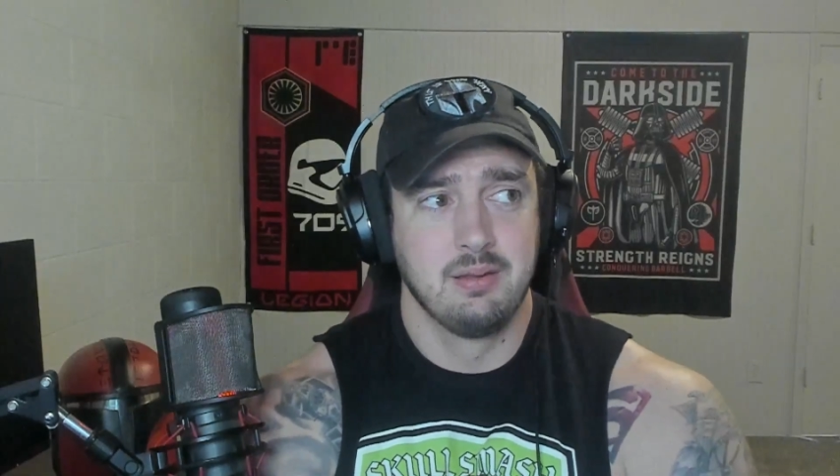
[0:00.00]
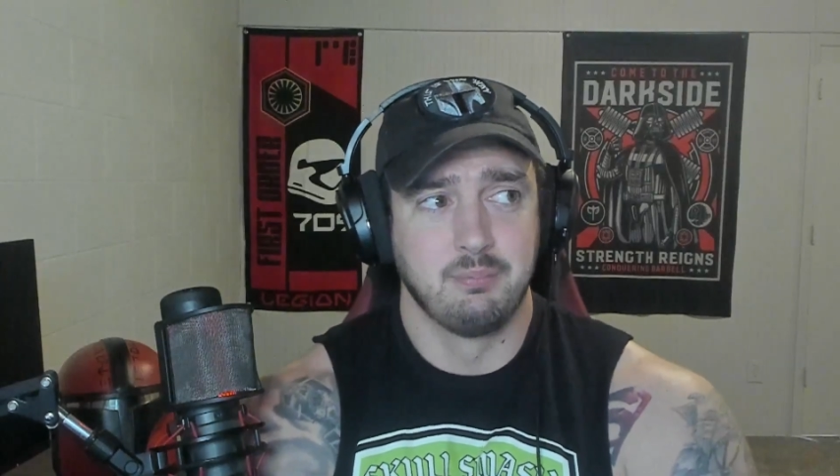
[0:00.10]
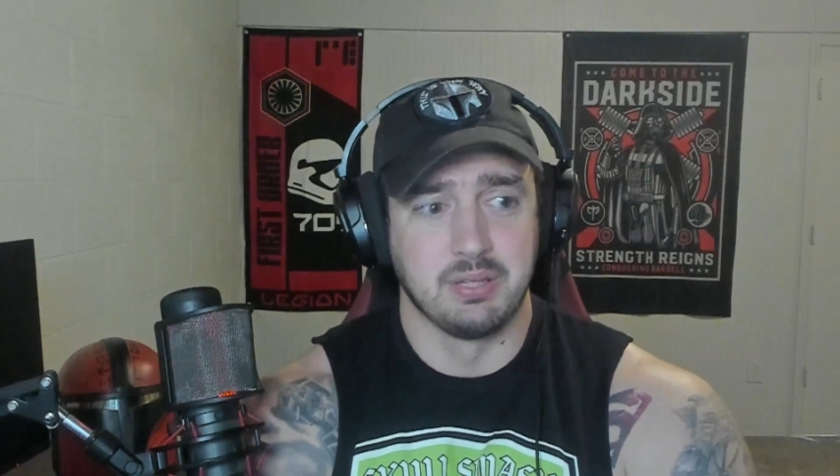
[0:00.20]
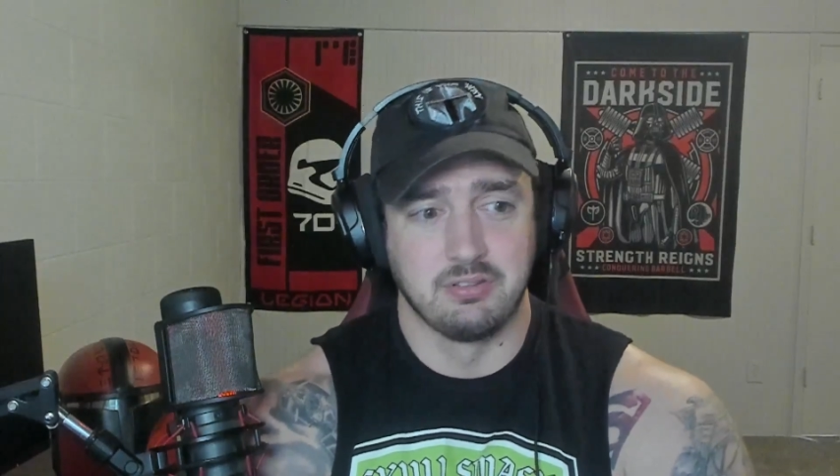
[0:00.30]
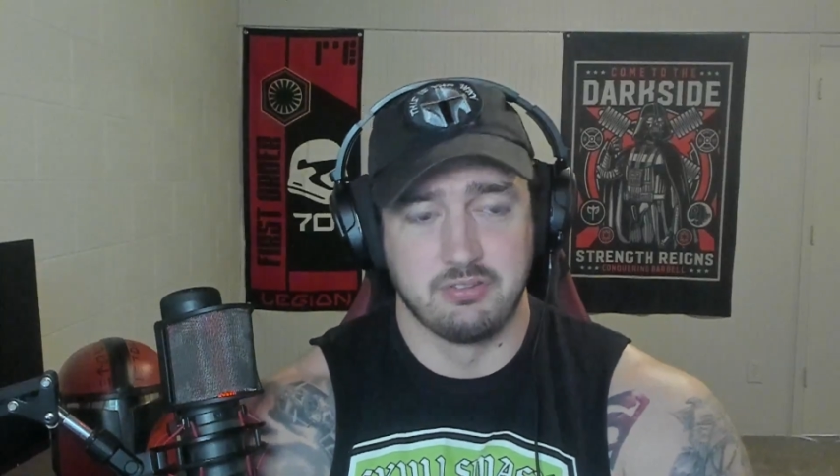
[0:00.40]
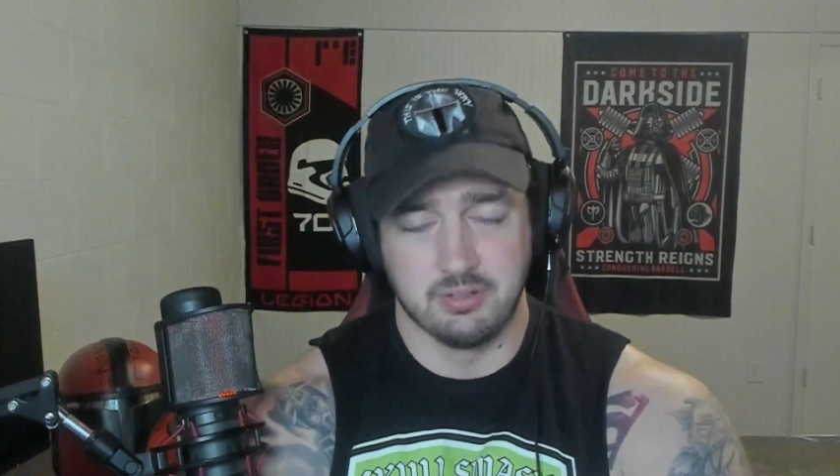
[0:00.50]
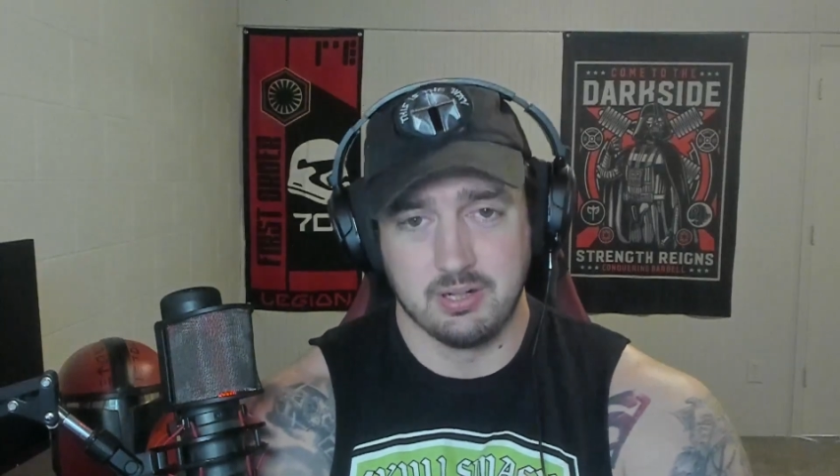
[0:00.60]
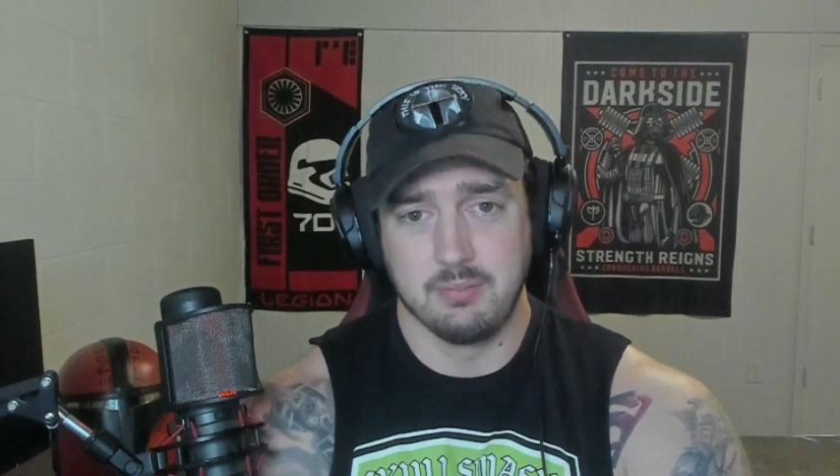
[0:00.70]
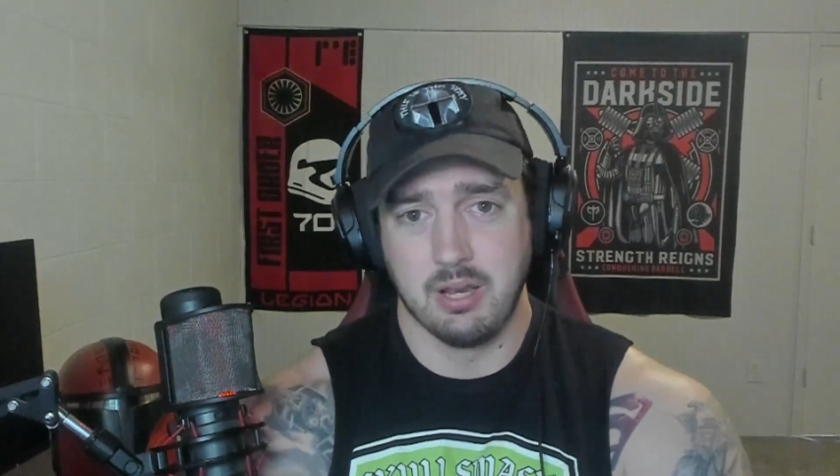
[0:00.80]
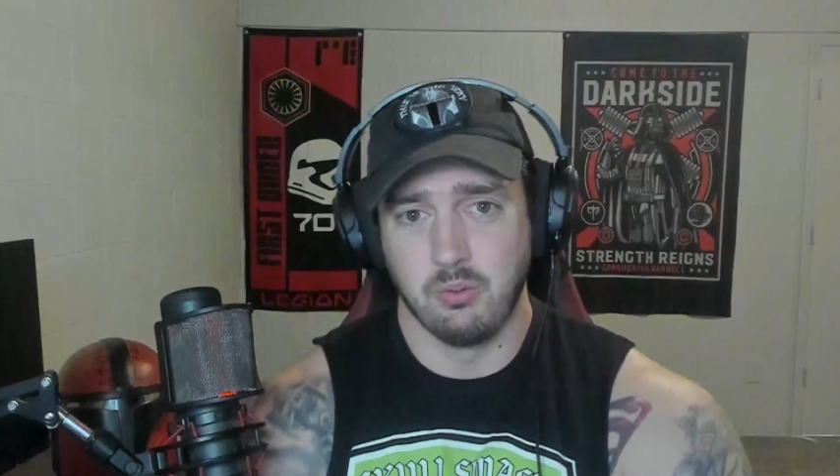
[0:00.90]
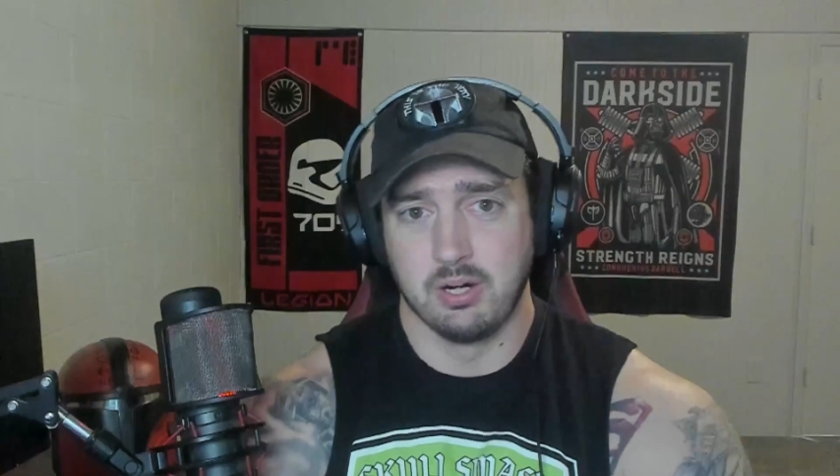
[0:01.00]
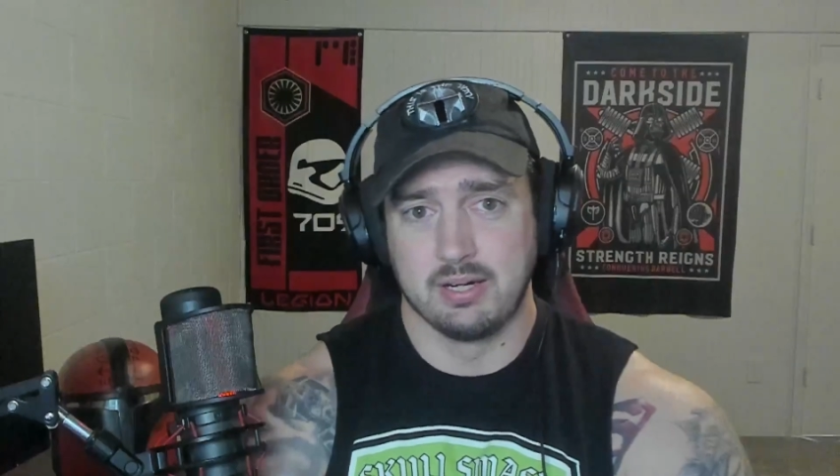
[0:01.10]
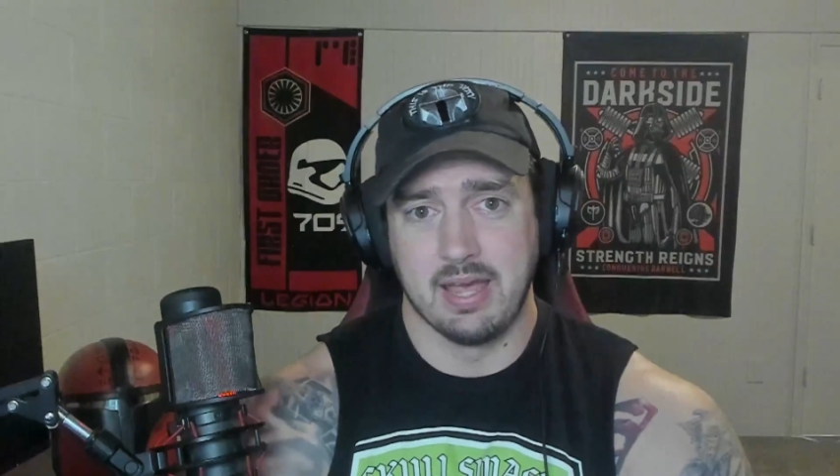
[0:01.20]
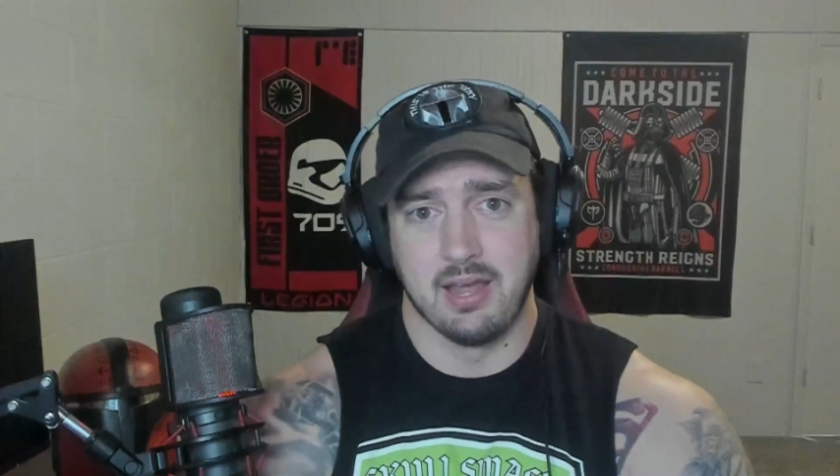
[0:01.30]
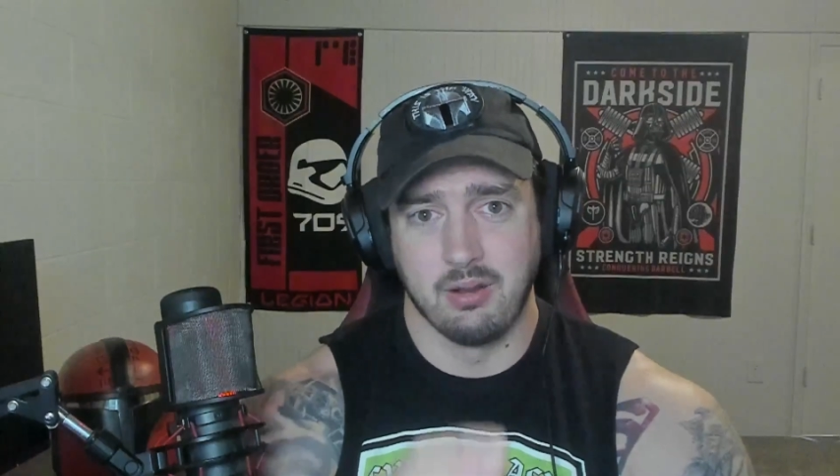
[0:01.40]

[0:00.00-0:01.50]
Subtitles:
But during my workout,